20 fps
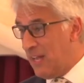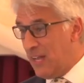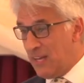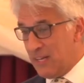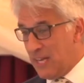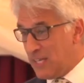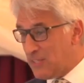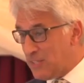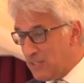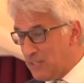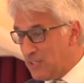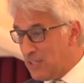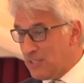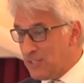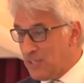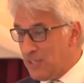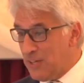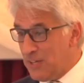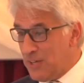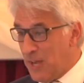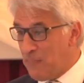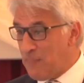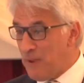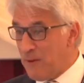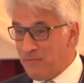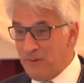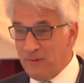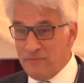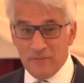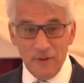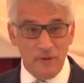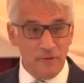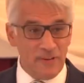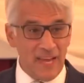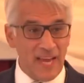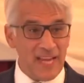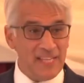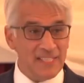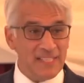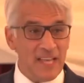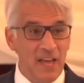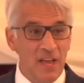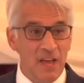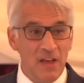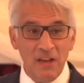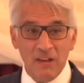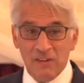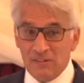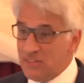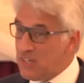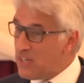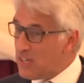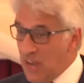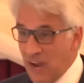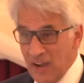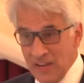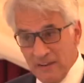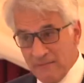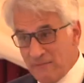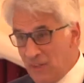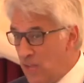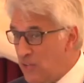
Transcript: lesson to turn up every few days. Kind of